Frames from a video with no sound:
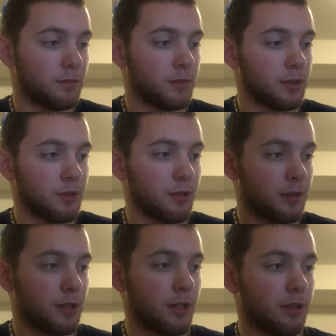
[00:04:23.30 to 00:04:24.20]
and as you can
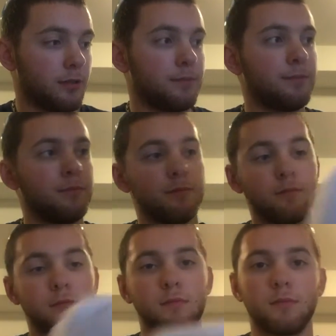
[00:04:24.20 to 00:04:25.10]
tell,
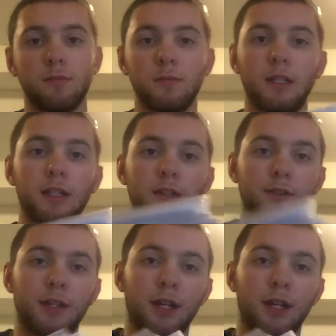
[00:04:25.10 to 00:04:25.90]
there's